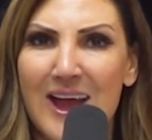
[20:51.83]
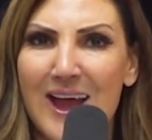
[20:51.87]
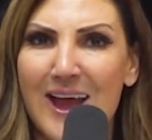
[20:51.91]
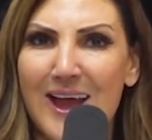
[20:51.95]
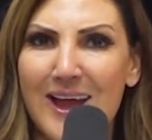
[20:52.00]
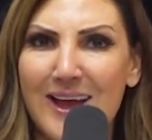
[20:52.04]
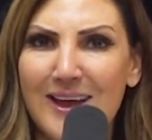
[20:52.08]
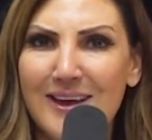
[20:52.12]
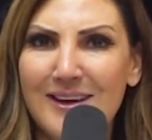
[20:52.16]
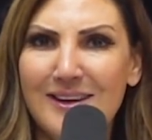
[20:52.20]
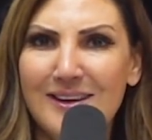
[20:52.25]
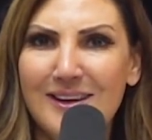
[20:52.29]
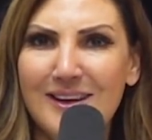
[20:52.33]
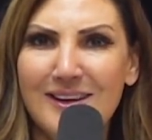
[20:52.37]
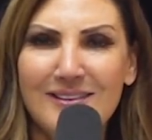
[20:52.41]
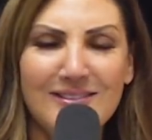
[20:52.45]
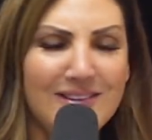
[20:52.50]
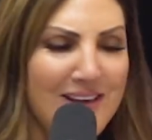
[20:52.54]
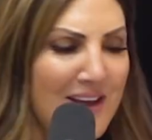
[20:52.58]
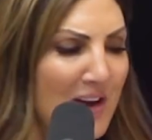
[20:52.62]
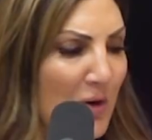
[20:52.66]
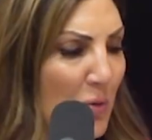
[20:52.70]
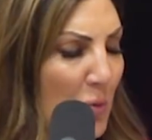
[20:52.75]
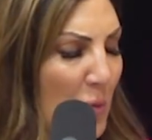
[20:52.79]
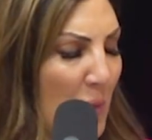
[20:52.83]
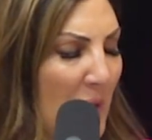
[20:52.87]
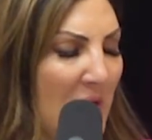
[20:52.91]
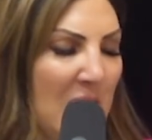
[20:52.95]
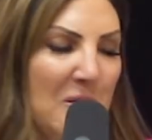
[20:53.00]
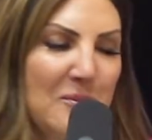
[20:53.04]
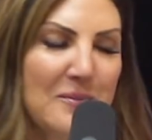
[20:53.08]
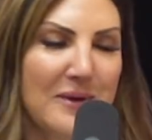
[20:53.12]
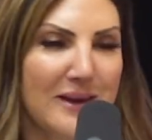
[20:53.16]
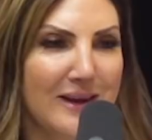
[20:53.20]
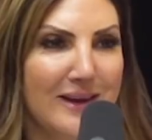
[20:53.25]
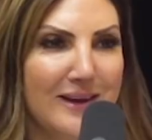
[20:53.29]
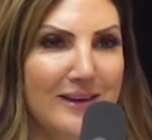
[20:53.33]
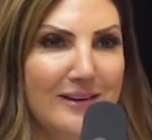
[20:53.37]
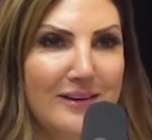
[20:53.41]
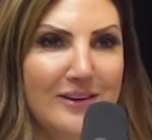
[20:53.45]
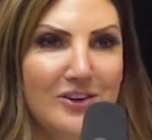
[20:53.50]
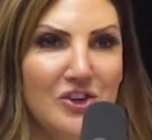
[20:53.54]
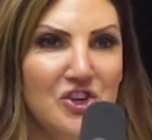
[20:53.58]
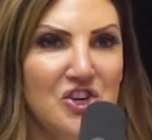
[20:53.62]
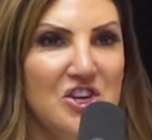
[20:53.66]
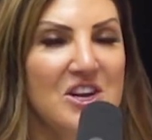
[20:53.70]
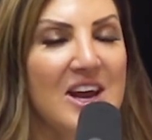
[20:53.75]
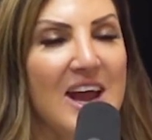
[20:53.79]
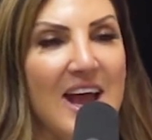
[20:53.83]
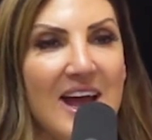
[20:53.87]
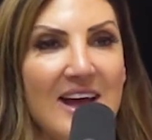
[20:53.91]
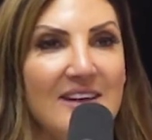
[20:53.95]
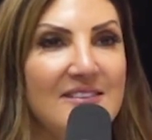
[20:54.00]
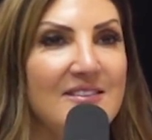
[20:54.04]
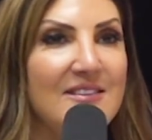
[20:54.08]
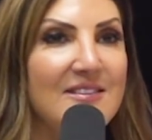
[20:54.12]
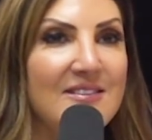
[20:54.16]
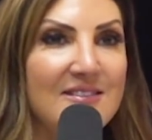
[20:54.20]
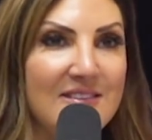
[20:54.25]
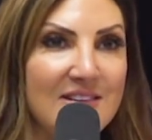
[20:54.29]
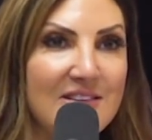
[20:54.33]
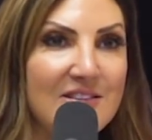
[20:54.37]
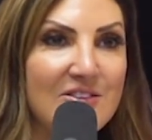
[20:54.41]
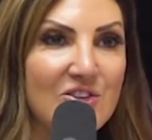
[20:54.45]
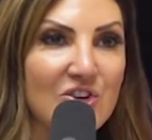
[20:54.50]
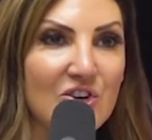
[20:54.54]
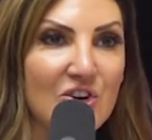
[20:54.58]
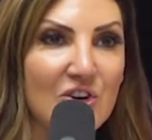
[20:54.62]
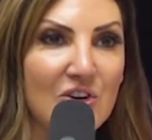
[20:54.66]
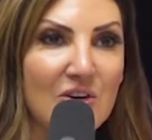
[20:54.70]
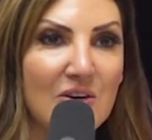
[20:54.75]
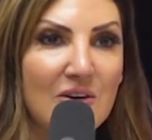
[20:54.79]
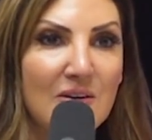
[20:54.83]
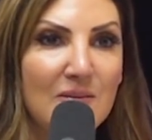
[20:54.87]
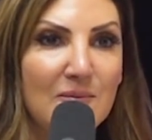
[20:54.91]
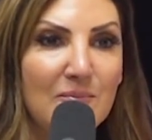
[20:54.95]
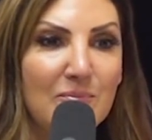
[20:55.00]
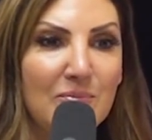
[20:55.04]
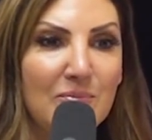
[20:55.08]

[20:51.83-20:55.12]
And it's like, wait a minute. She has a sister